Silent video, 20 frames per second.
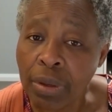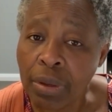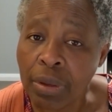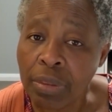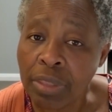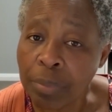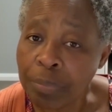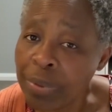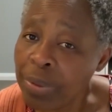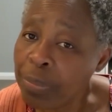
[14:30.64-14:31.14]

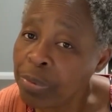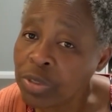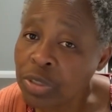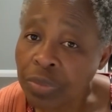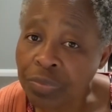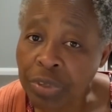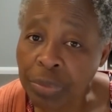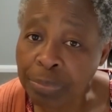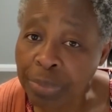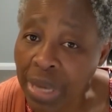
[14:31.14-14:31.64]
The peoples
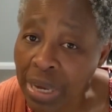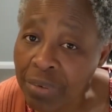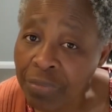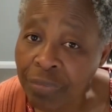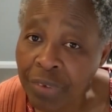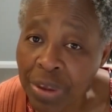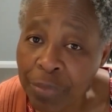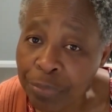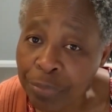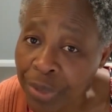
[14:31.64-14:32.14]
of the black
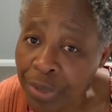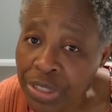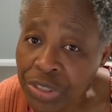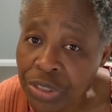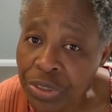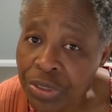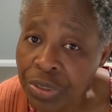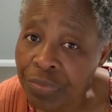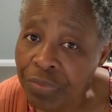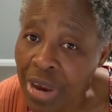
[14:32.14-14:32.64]

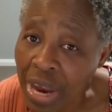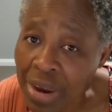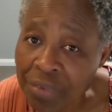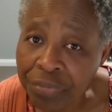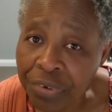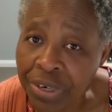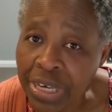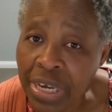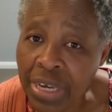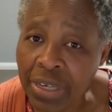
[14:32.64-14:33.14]
vibration of
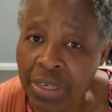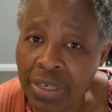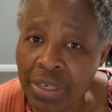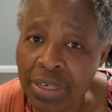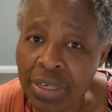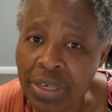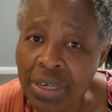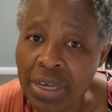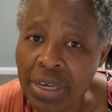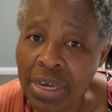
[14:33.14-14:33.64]

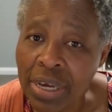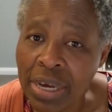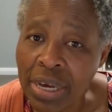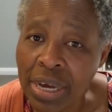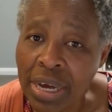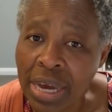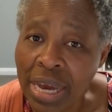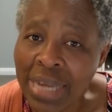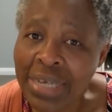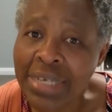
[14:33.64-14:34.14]

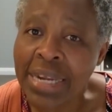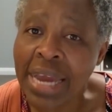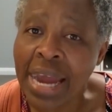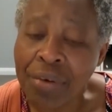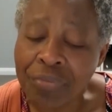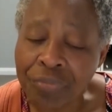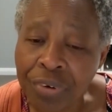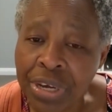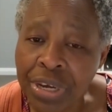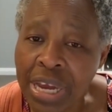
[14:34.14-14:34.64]
Africa and
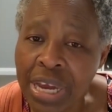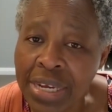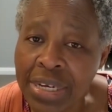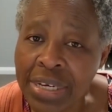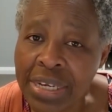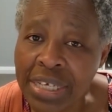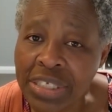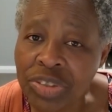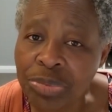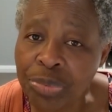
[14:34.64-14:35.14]
Africa in
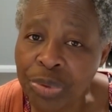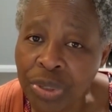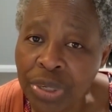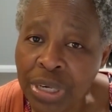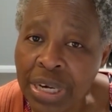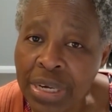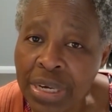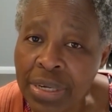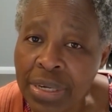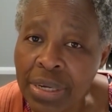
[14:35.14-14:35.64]

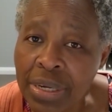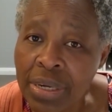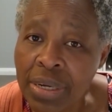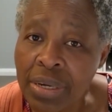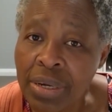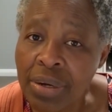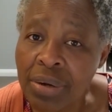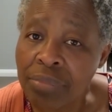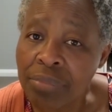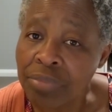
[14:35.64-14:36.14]
Diaspora
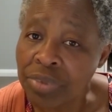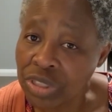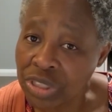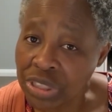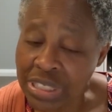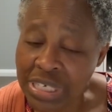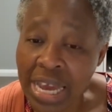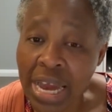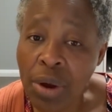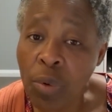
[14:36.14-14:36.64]
must
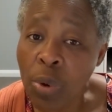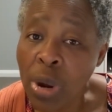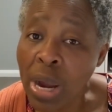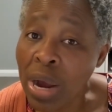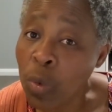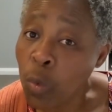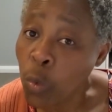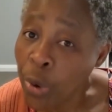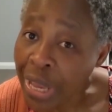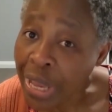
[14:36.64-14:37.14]
now
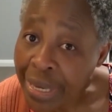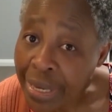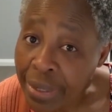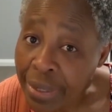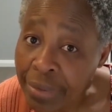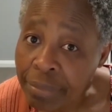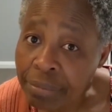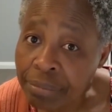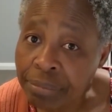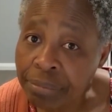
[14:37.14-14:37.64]

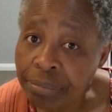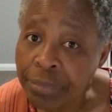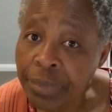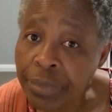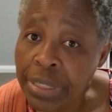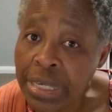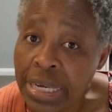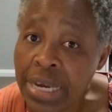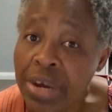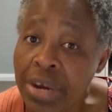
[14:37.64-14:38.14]
awaken,
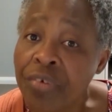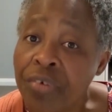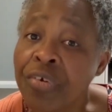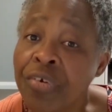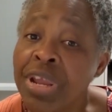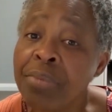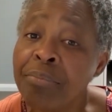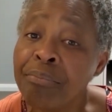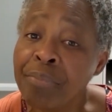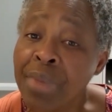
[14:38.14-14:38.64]

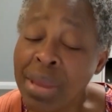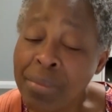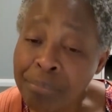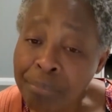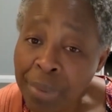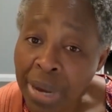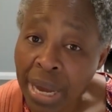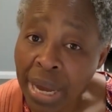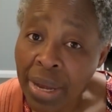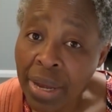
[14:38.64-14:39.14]

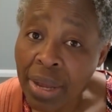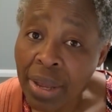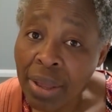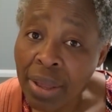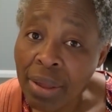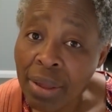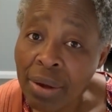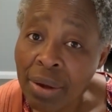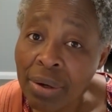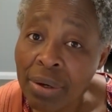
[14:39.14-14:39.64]
remember,
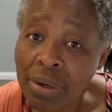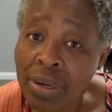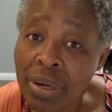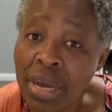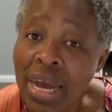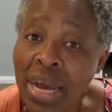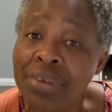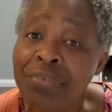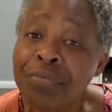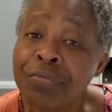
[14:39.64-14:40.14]

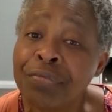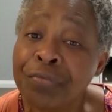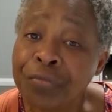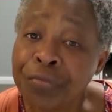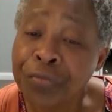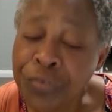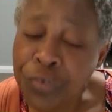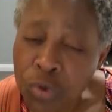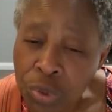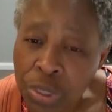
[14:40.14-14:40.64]
and
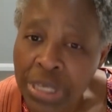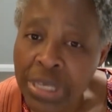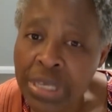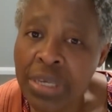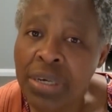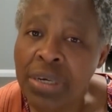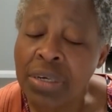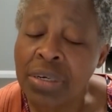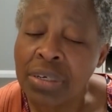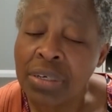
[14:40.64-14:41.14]
fully
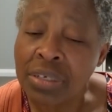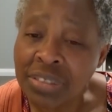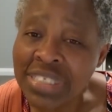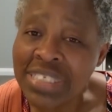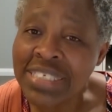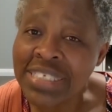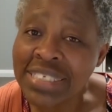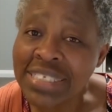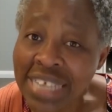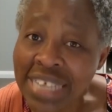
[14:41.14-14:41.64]

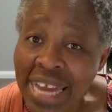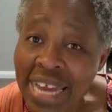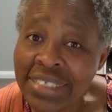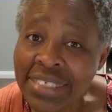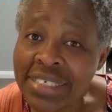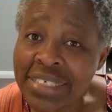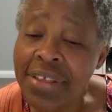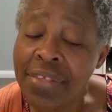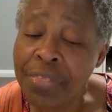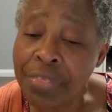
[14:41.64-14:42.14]

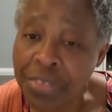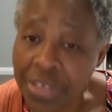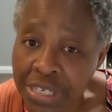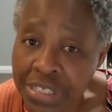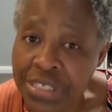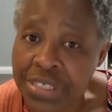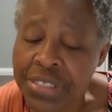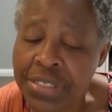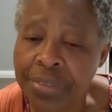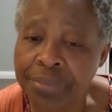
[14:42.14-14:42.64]
understand
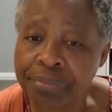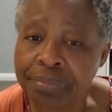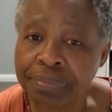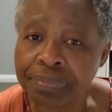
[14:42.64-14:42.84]
this.